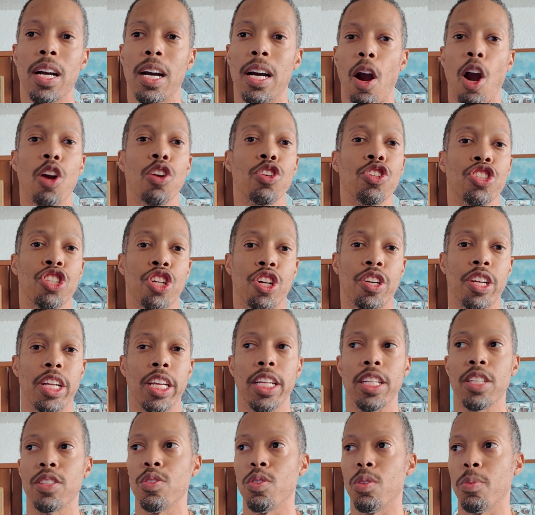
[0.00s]
art
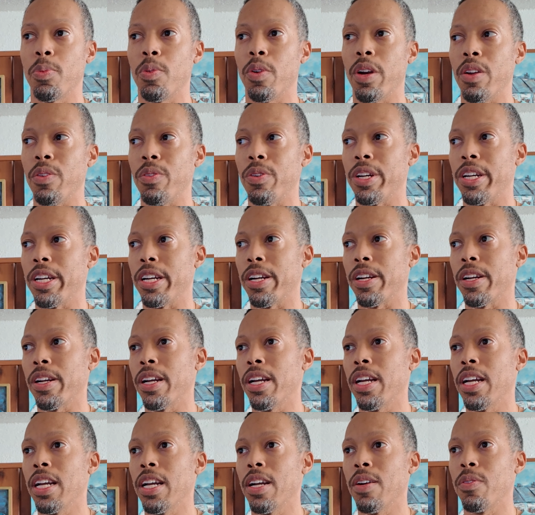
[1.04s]
journey, to a point where
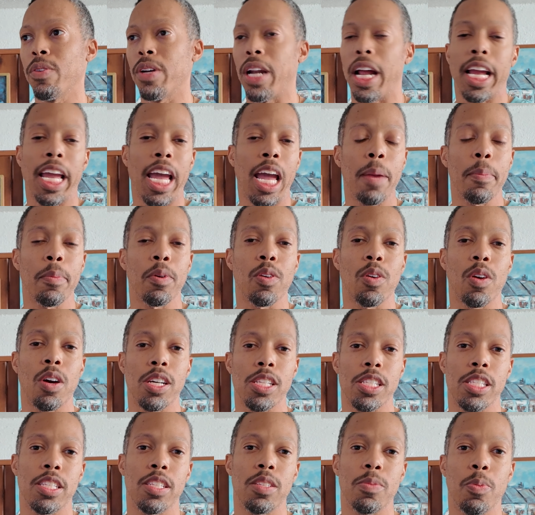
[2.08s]
when I came
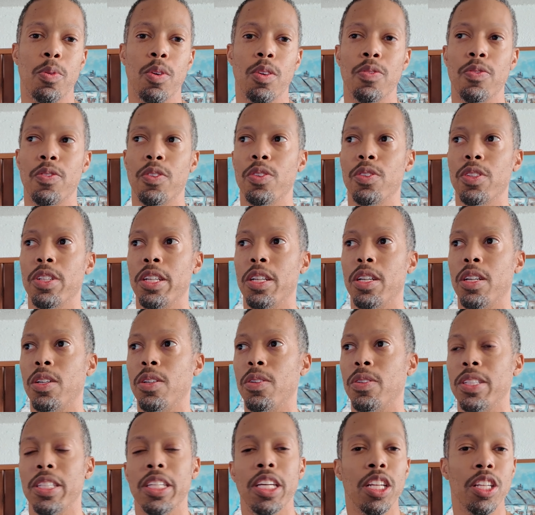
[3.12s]
across this
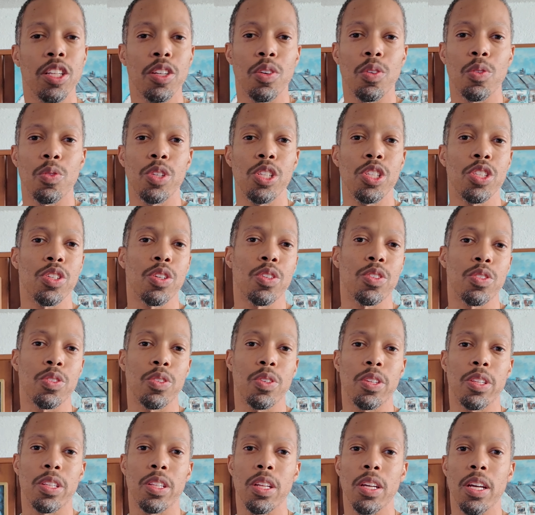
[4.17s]
portfolio, did a little research
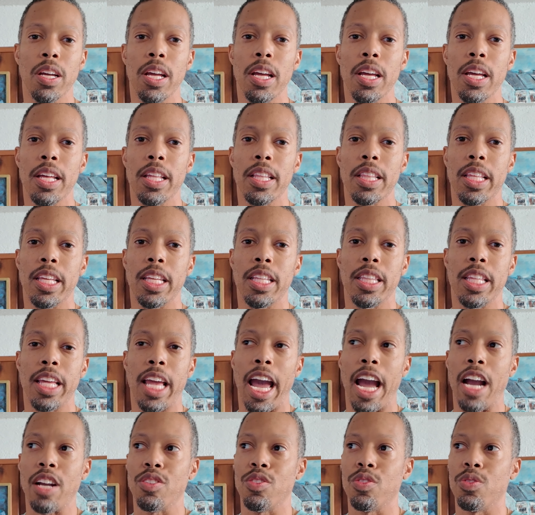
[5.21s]
on
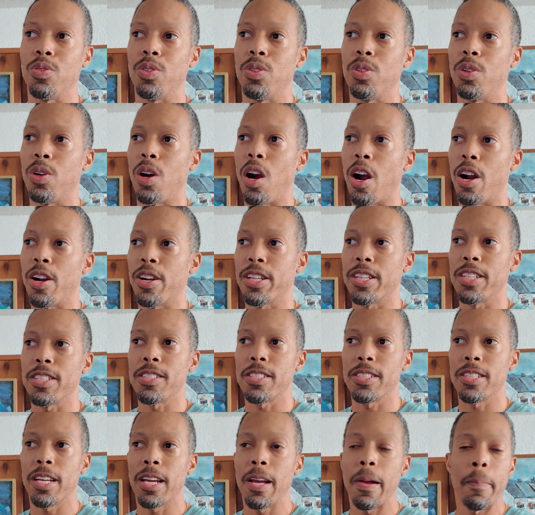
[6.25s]
the actual
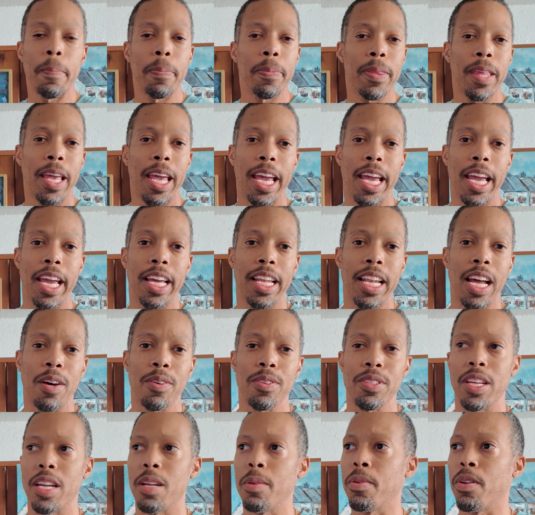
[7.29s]
artist, and I
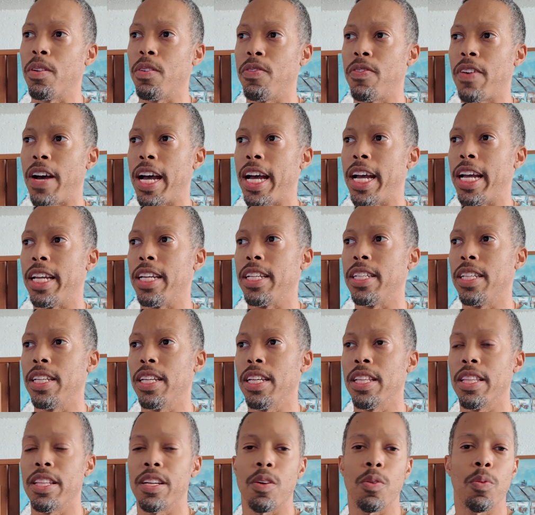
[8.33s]
was able to find
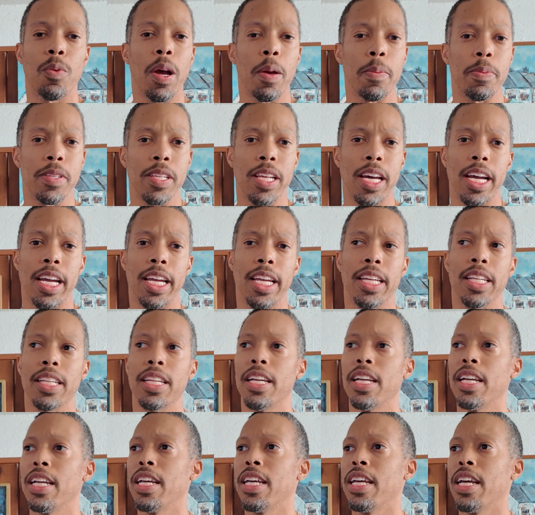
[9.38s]
their website.
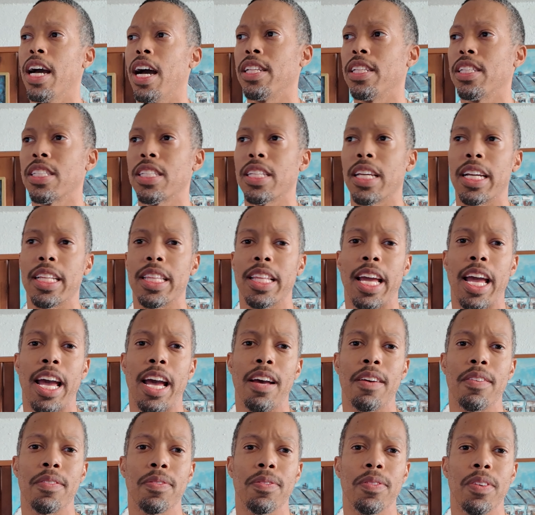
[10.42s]
It looks like they
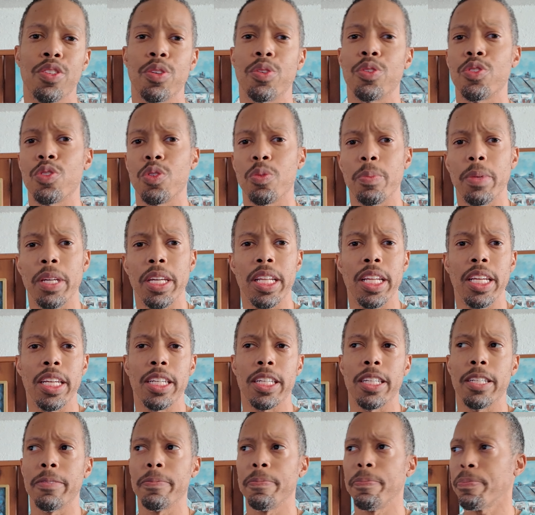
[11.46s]
have social
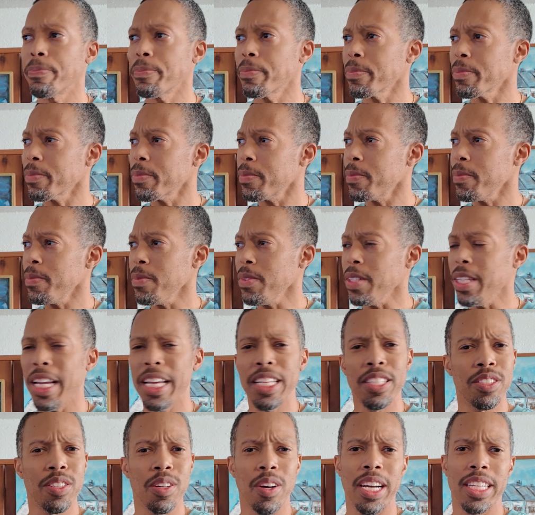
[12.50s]
media.
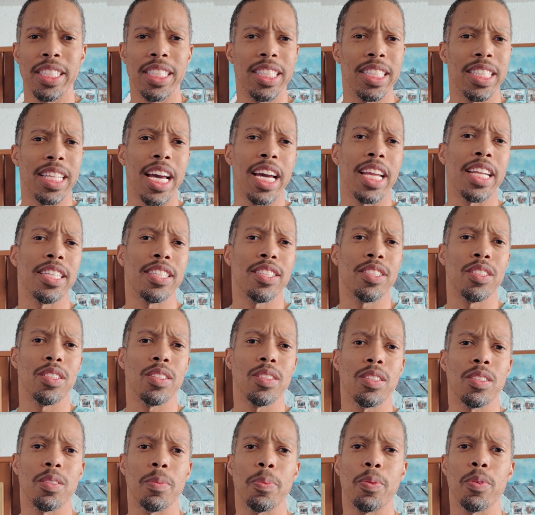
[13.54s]
And so I decided
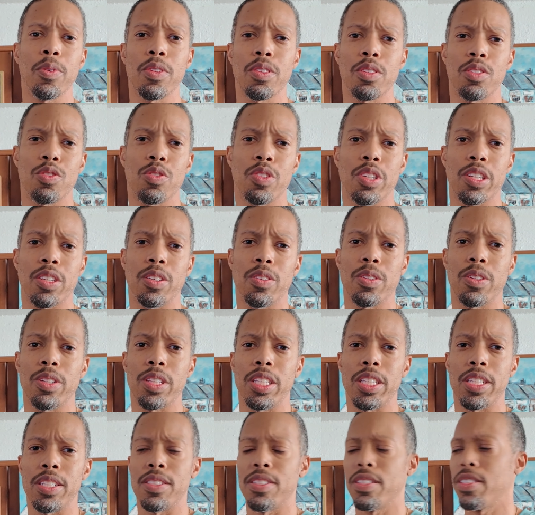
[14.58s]
to pull the trigger
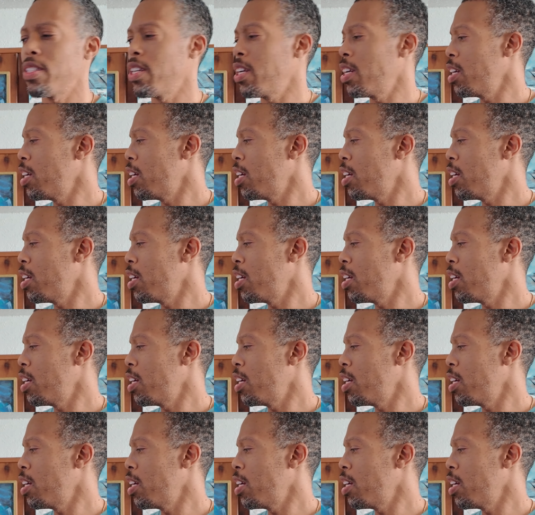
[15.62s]
on this